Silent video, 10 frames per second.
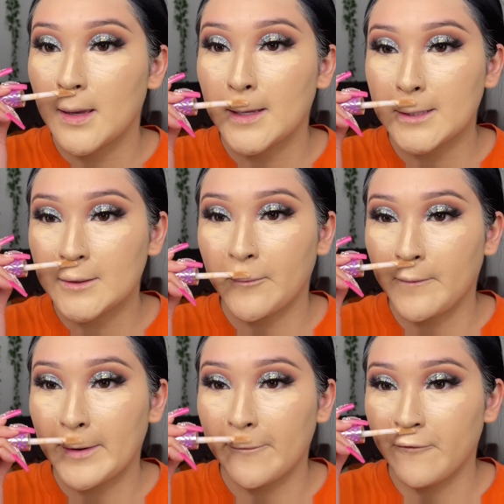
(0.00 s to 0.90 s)
is for
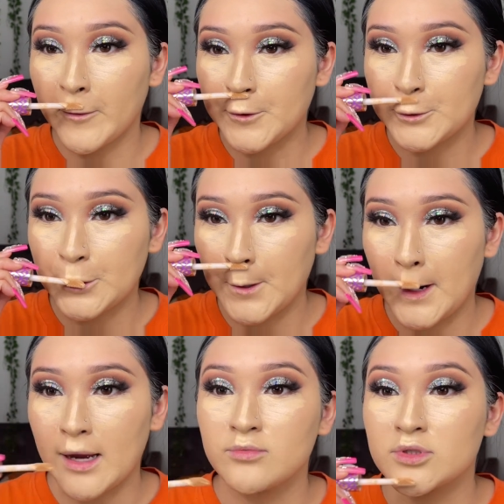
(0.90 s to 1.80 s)
my photo shoot.
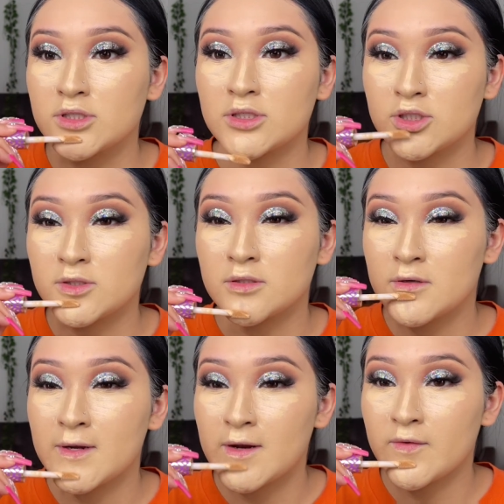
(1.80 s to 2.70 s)
I'm just
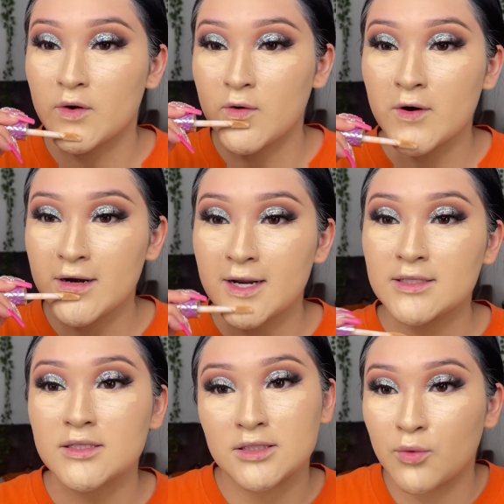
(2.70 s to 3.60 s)
recording it
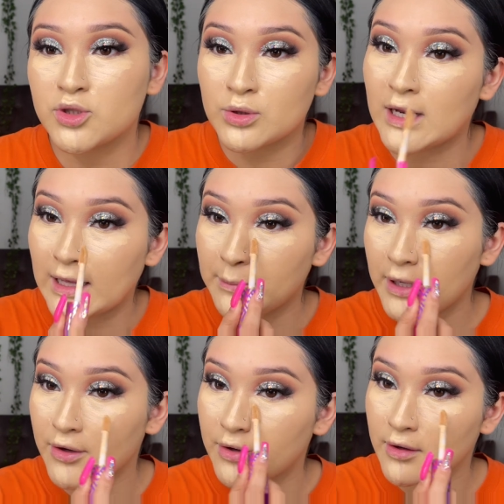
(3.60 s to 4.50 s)
to see which one I like
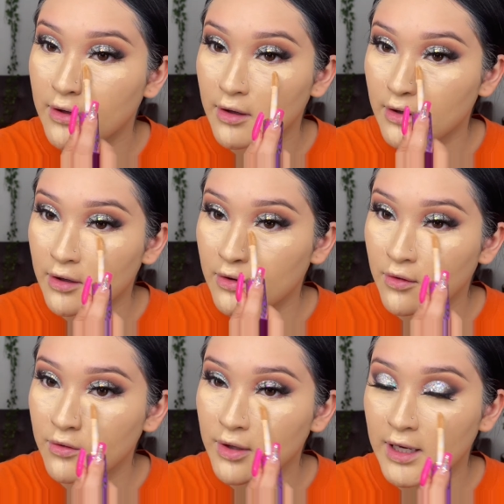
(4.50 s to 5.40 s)
better, you
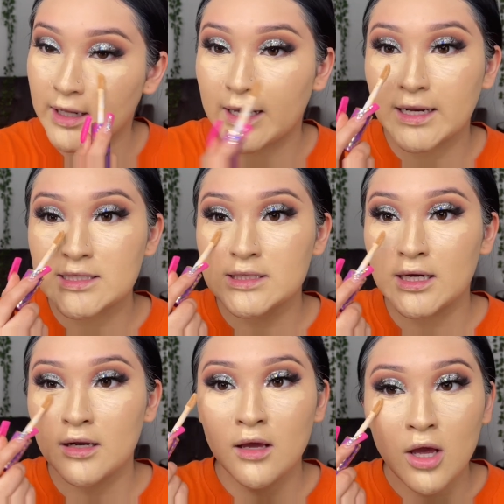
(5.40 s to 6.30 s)
know? And like I
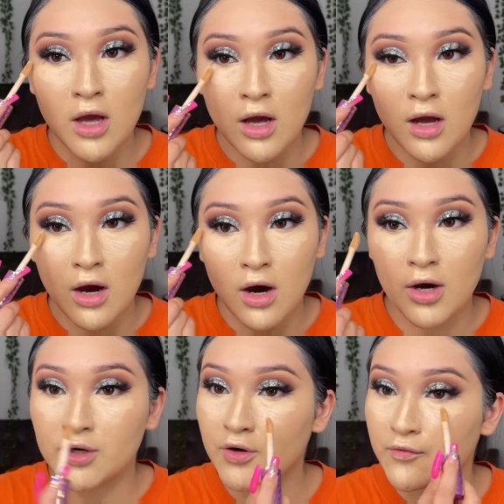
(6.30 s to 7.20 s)
said,
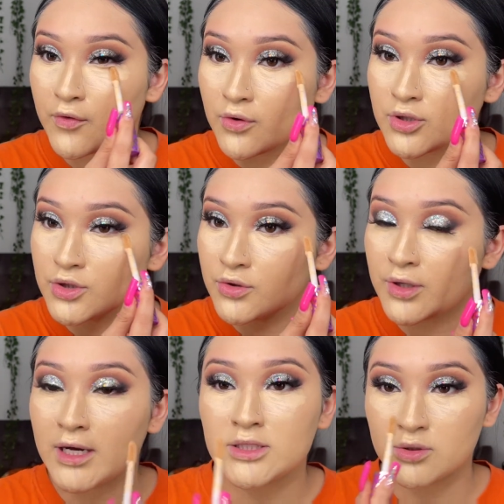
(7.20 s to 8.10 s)
on your photo shoot, you
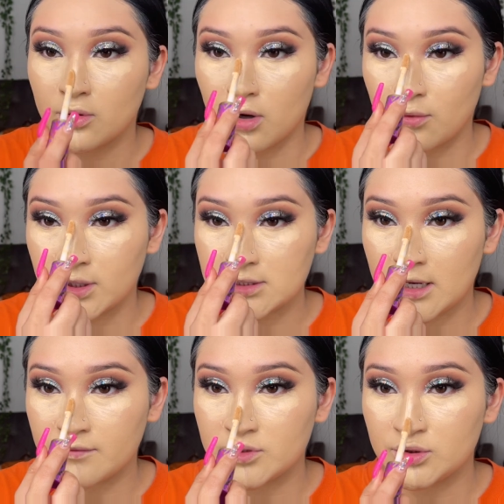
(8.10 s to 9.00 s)
guys, you always
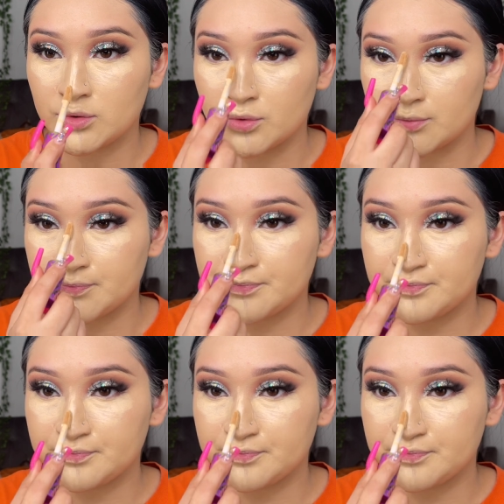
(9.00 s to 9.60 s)
have to